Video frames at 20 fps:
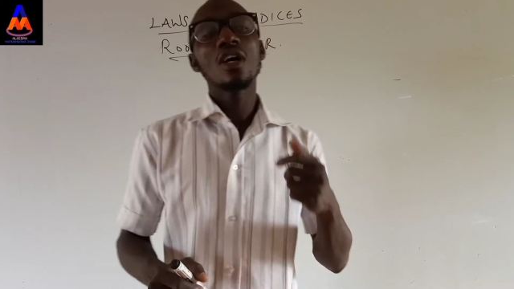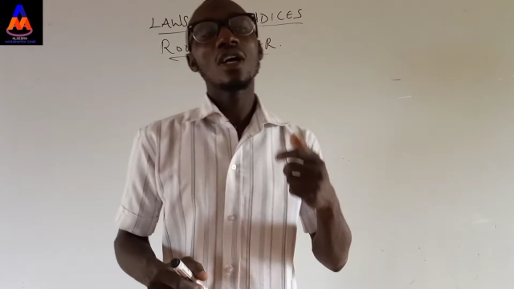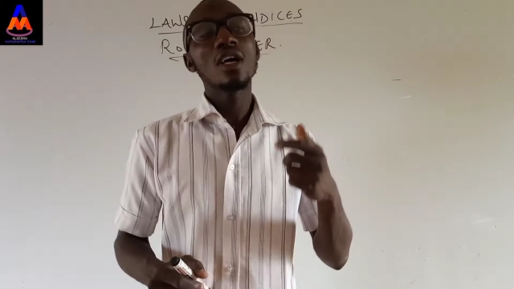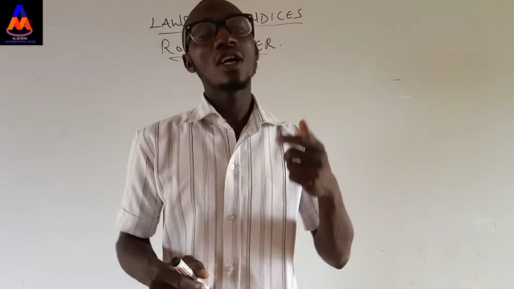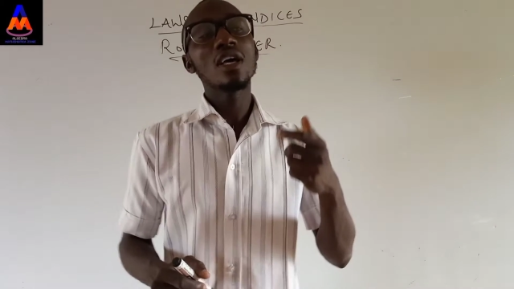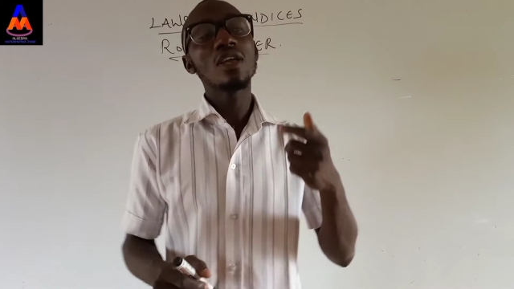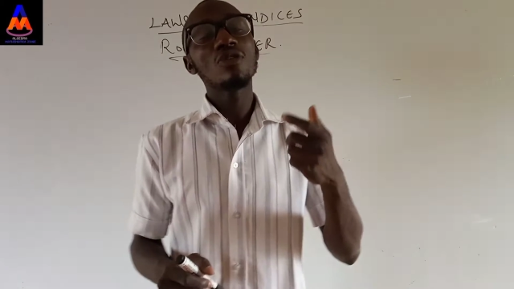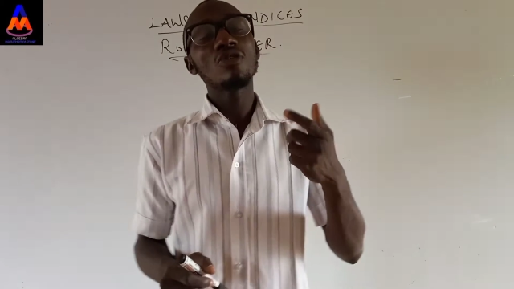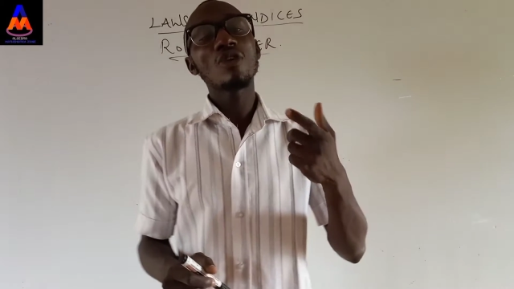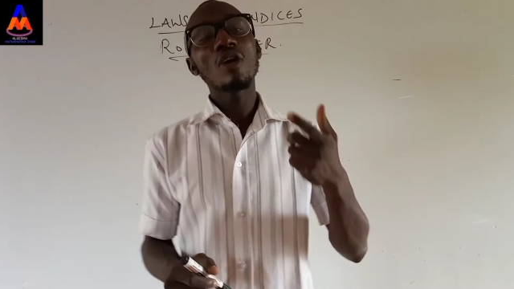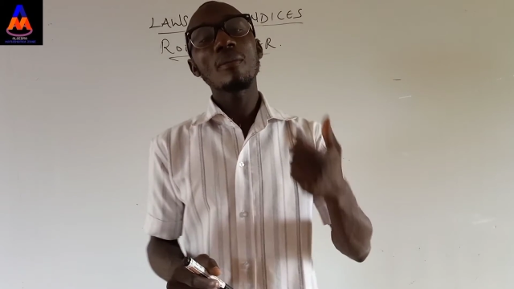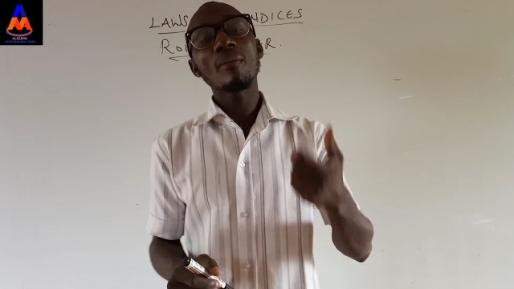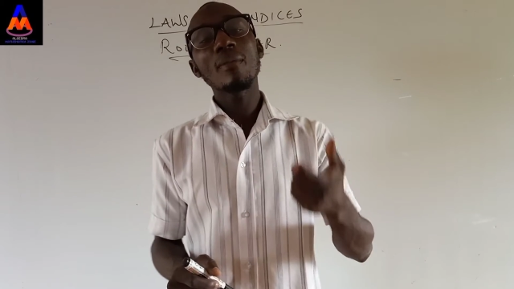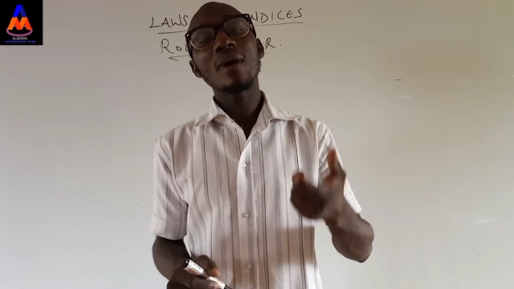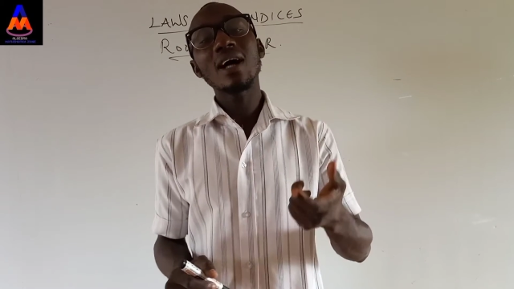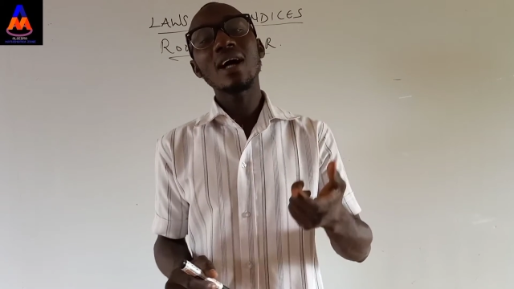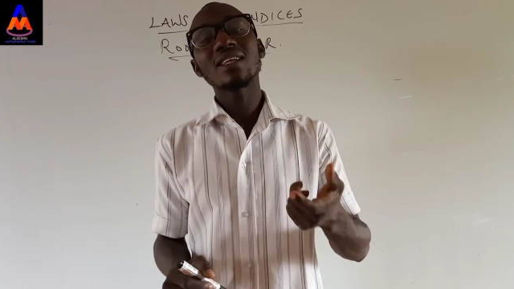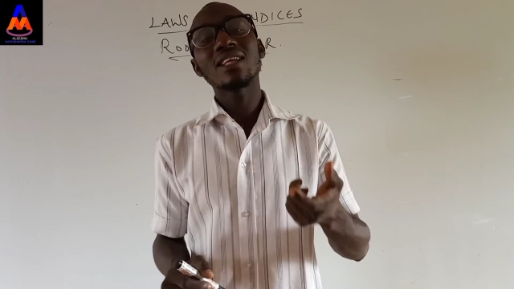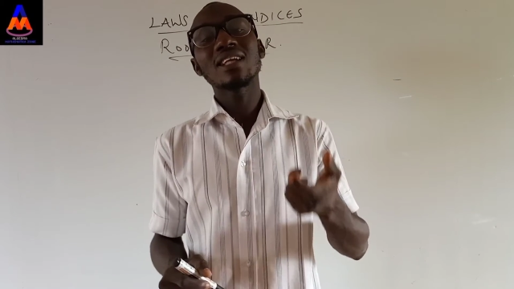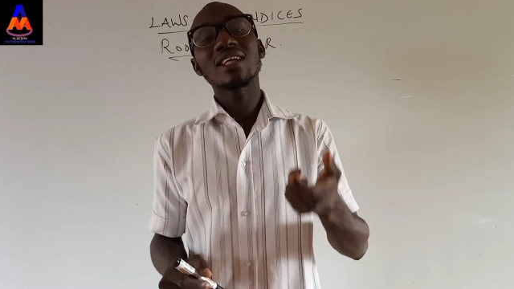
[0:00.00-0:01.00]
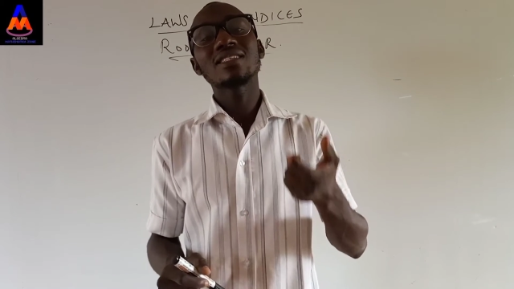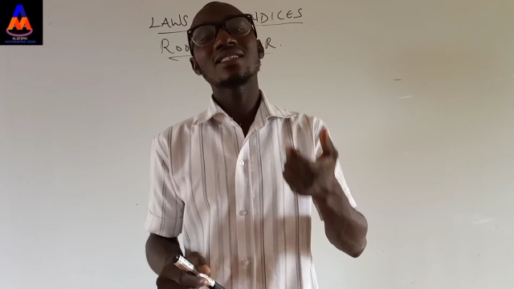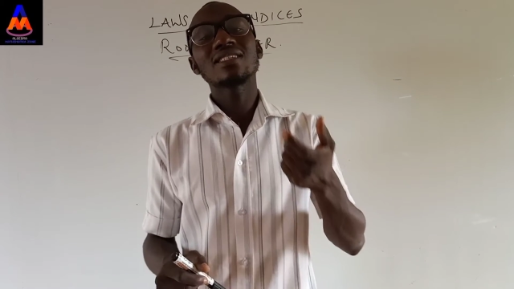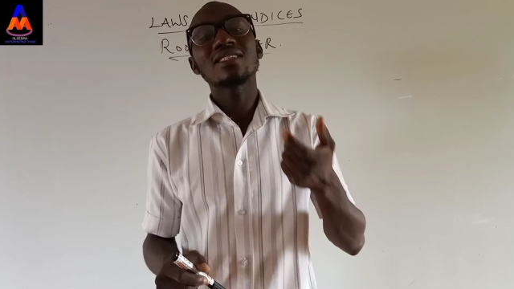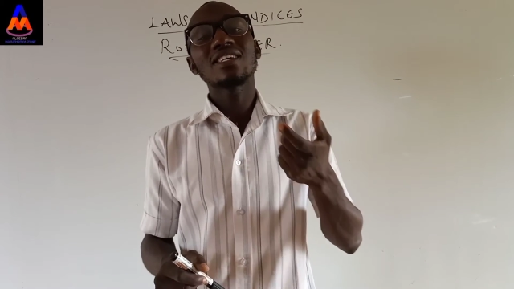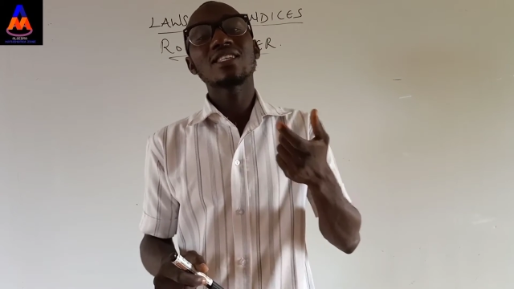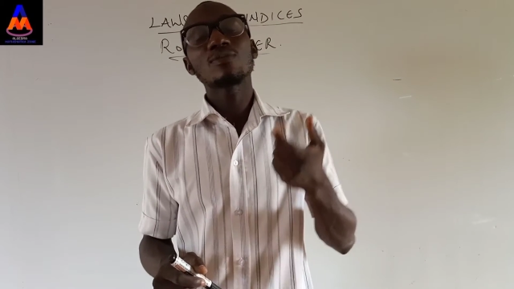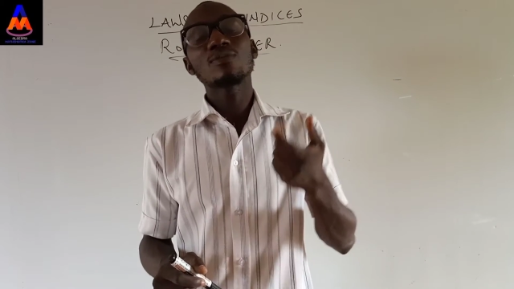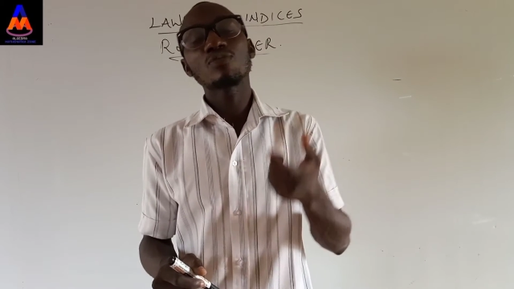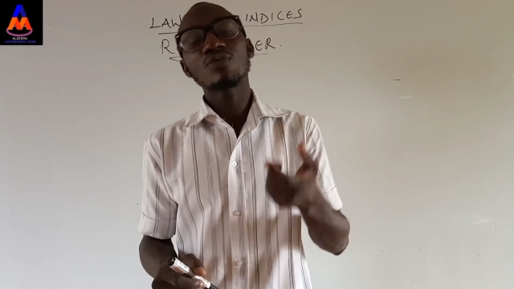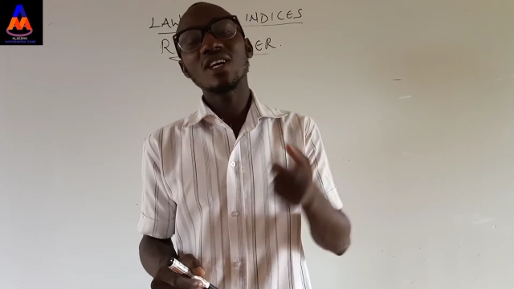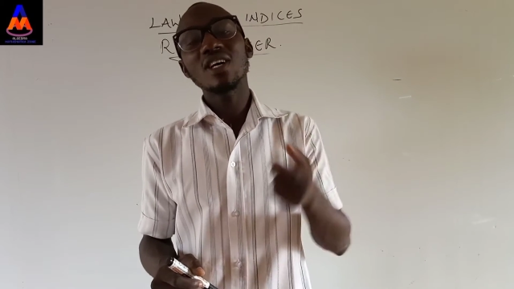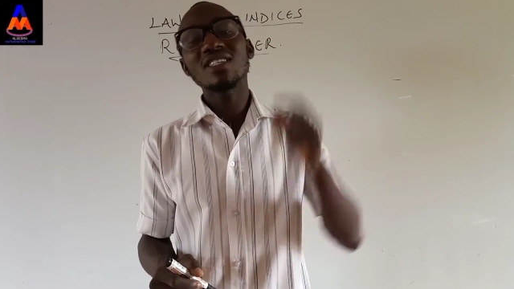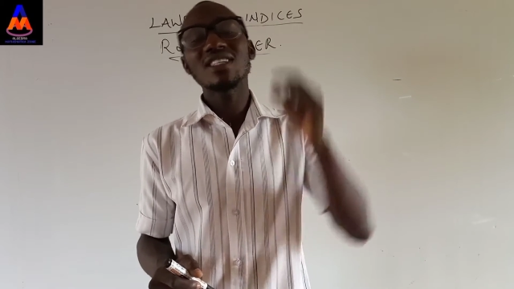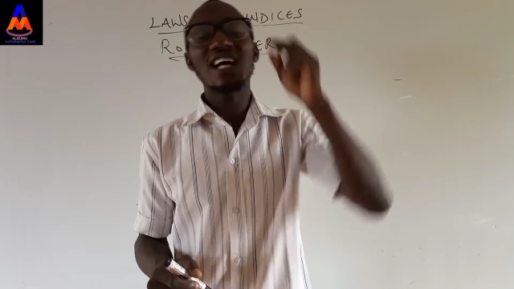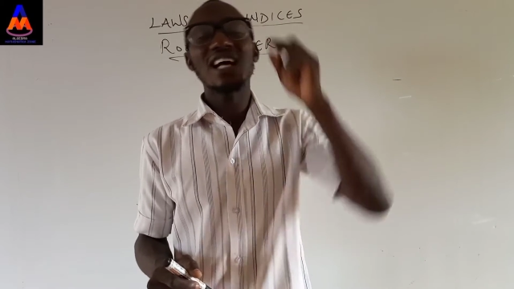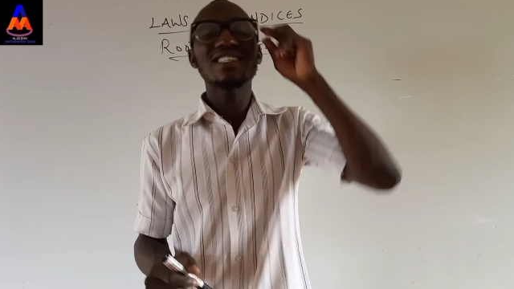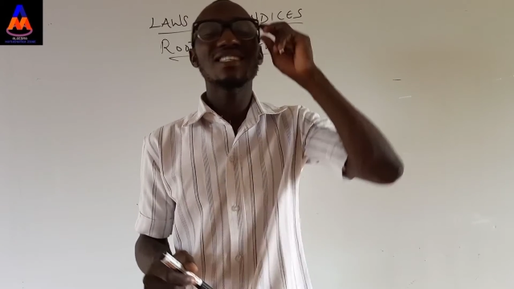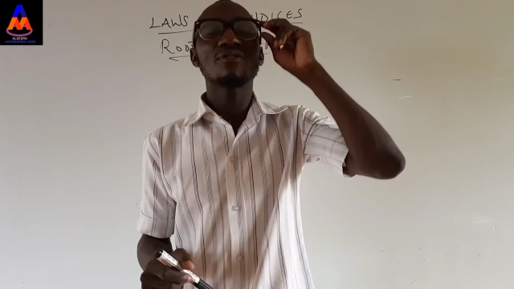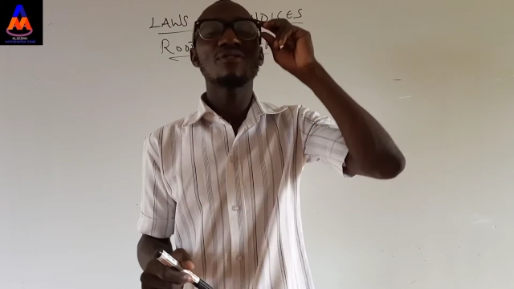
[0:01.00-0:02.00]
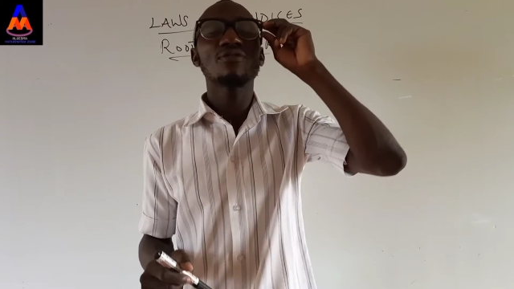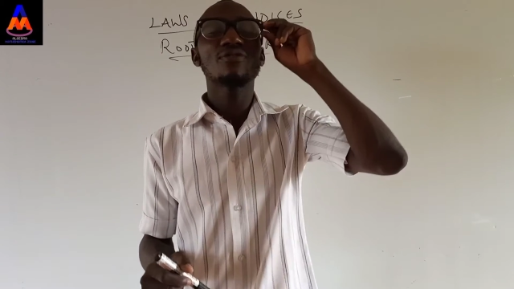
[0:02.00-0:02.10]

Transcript: a number that is expressed as a